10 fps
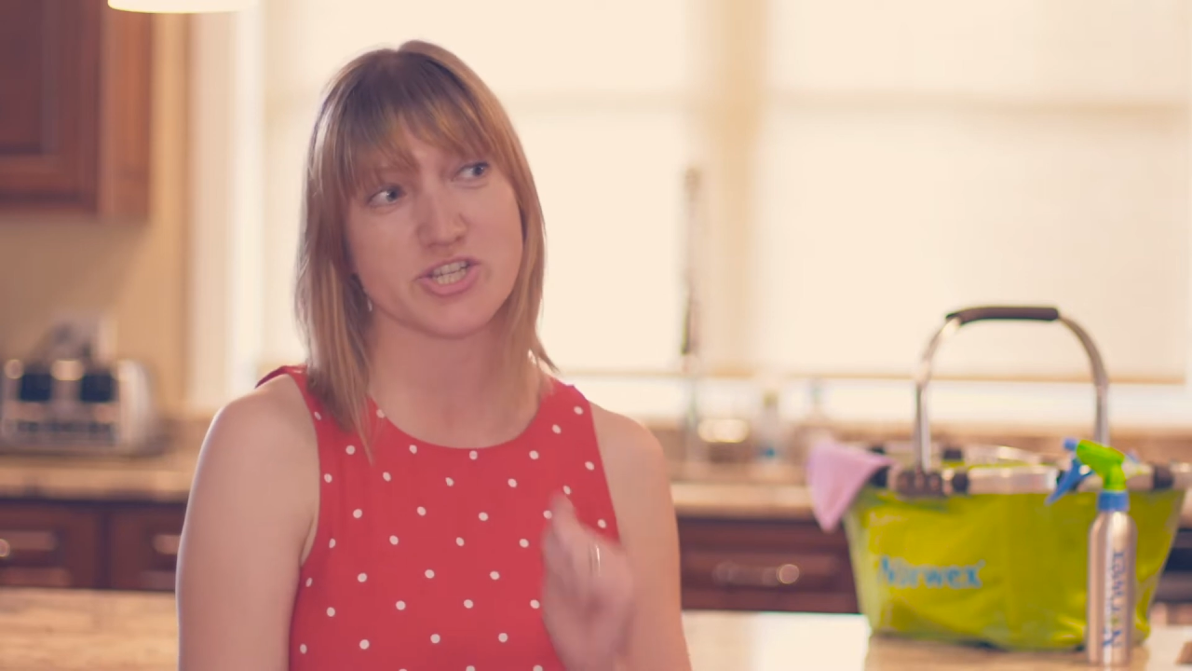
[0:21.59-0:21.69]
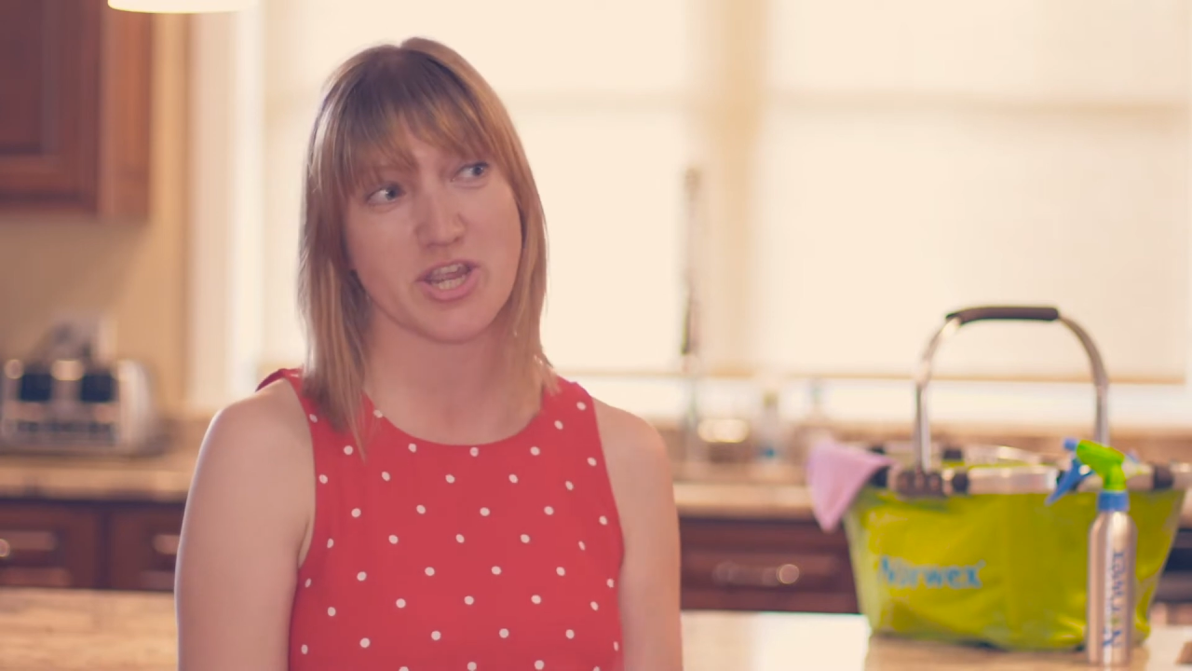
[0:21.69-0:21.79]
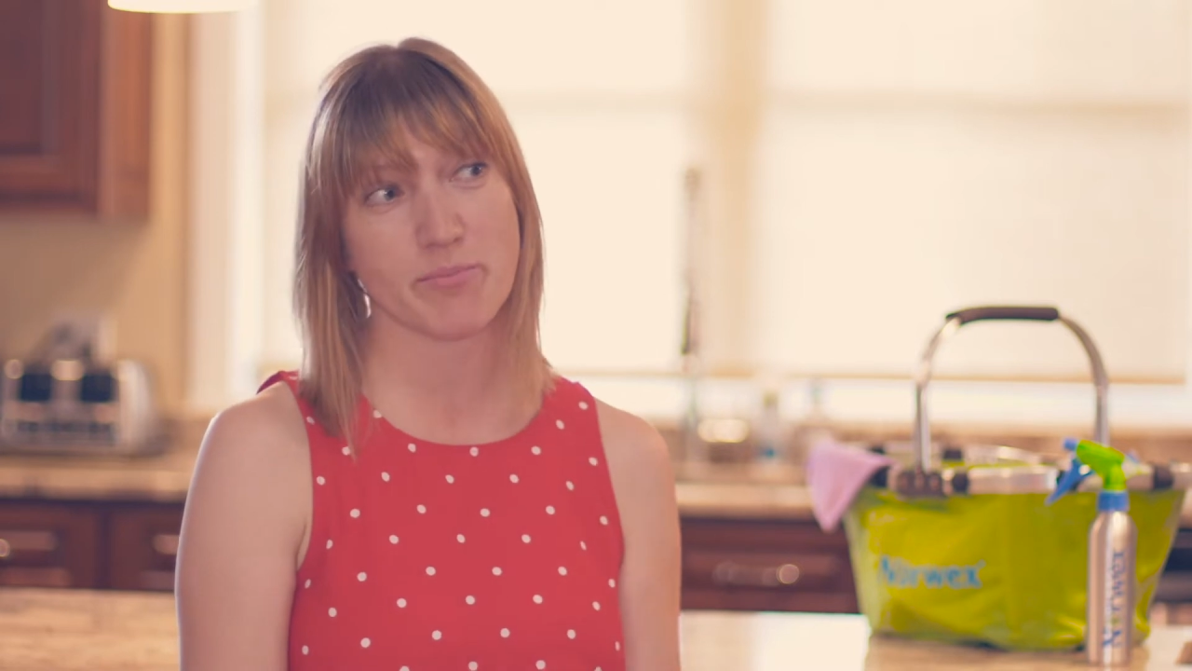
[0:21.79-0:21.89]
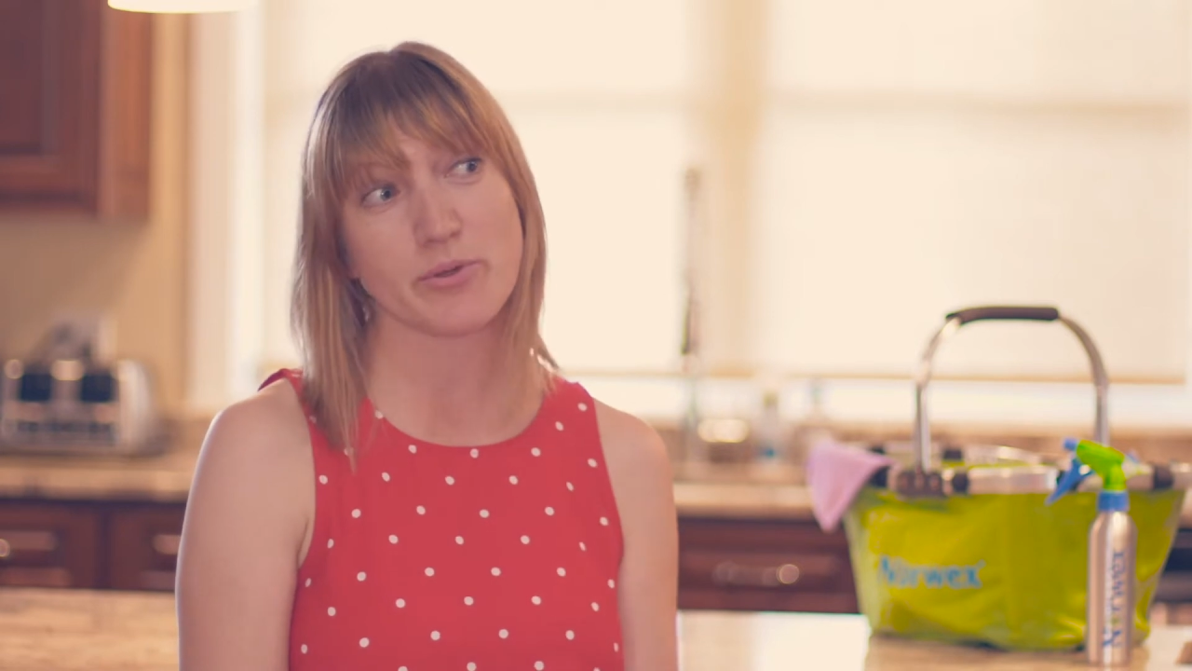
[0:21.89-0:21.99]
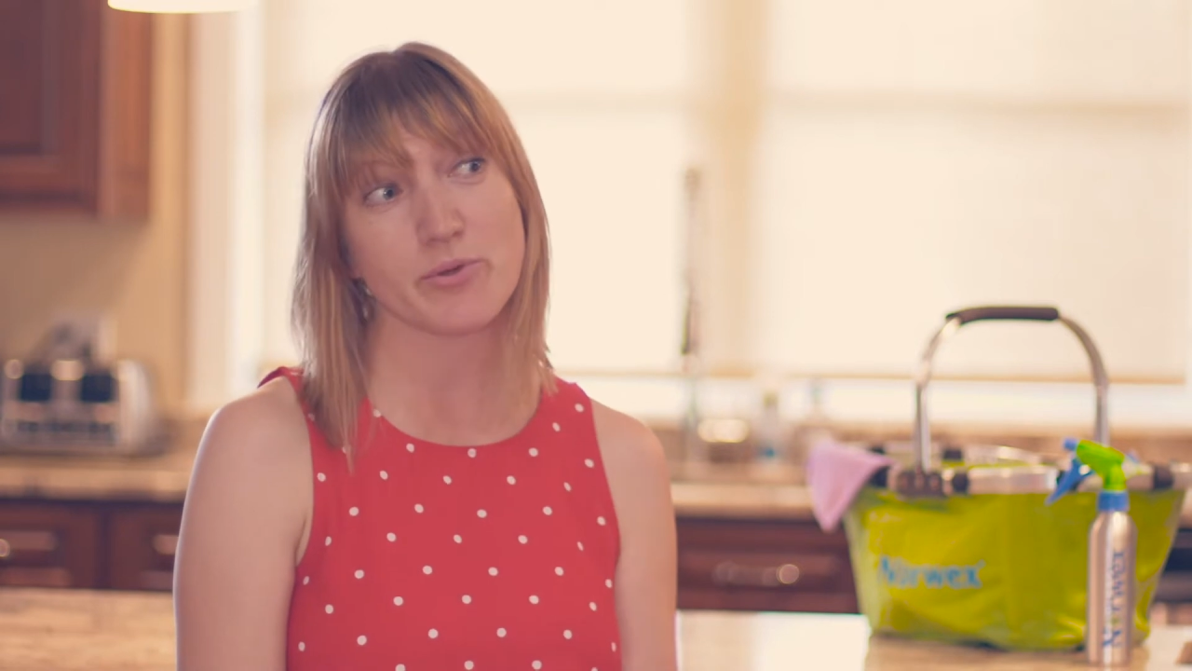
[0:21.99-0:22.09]

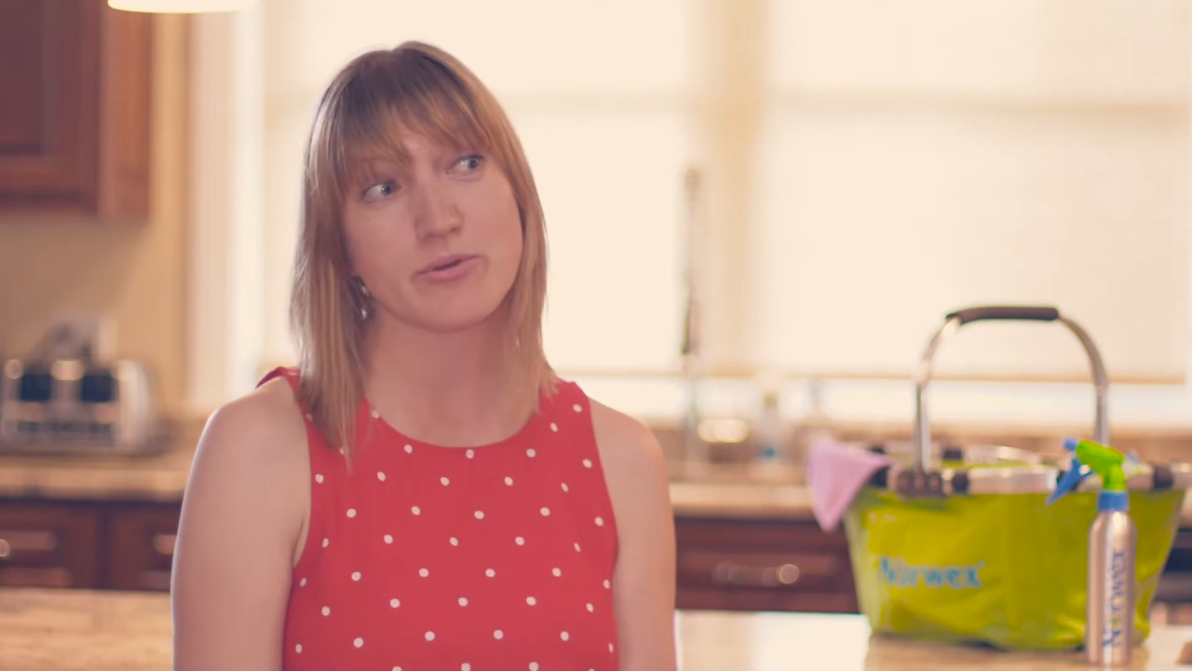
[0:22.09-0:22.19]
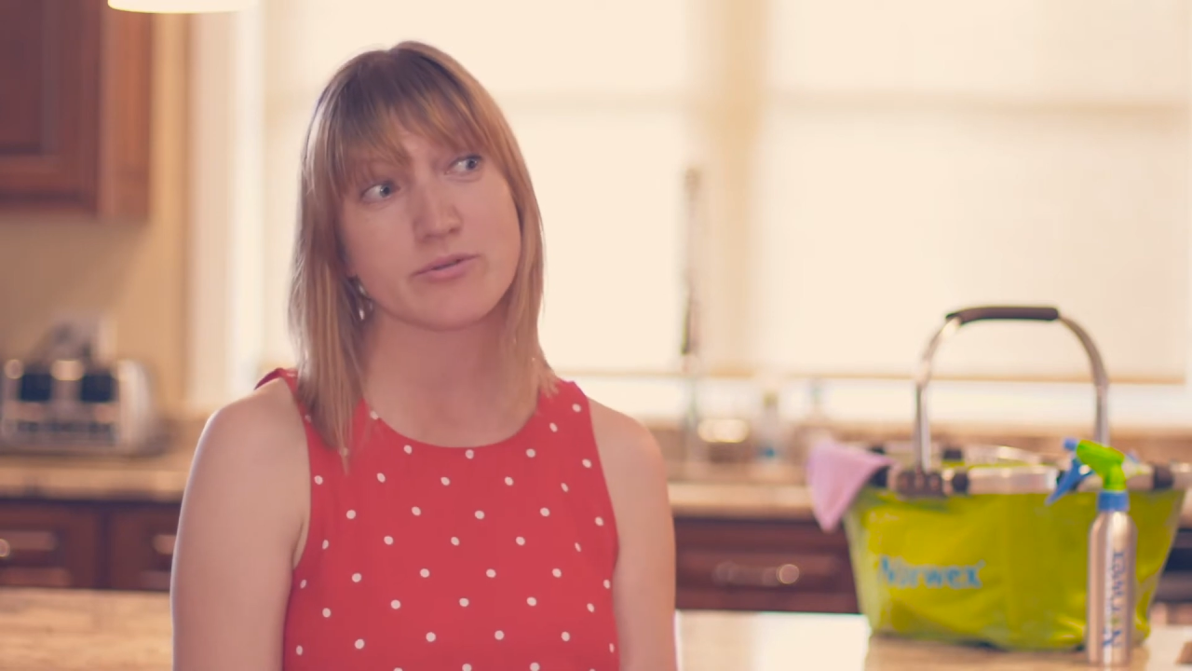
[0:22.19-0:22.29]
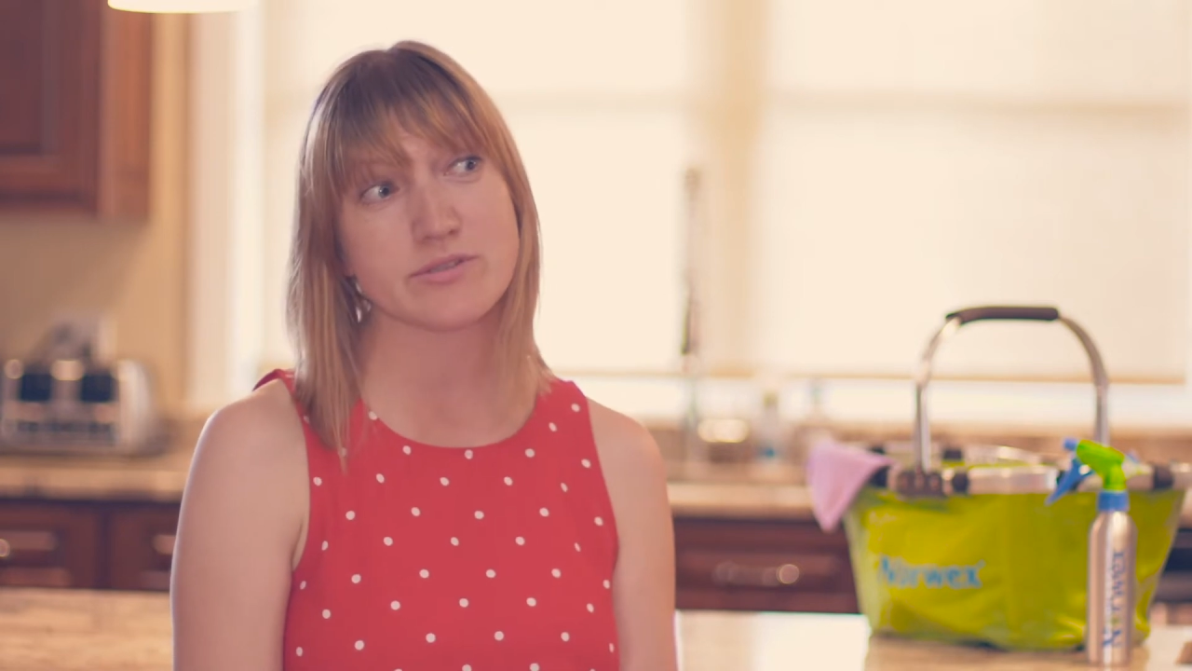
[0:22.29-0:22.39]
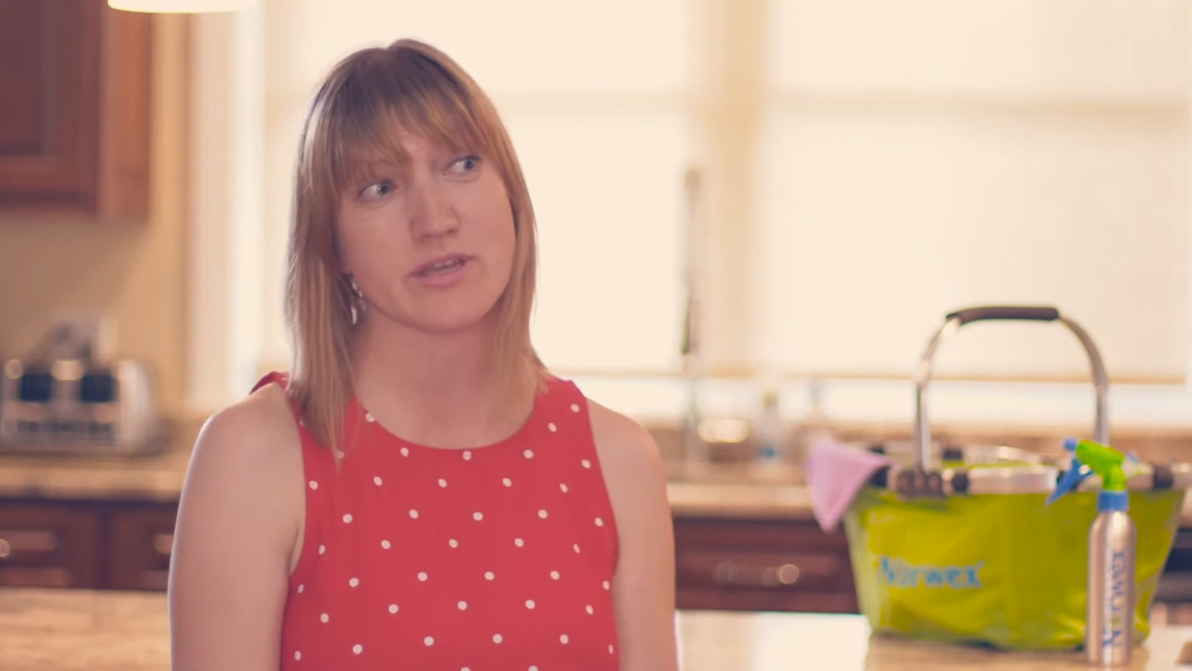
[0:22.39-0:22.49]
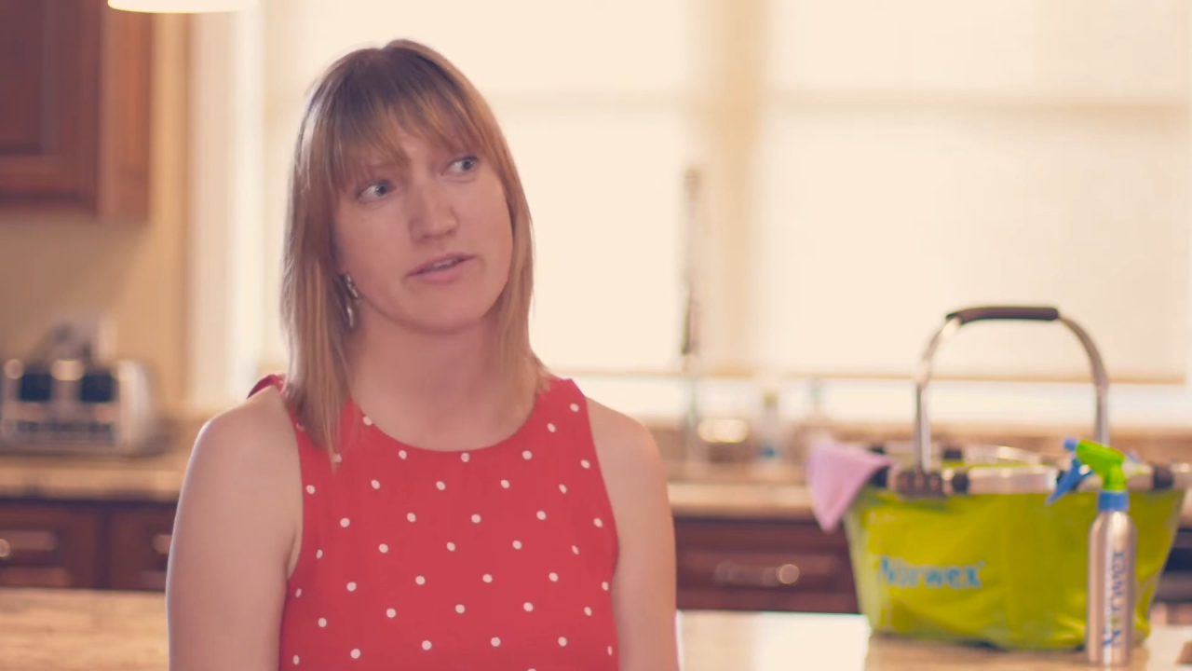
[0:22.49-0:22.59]
shampoos,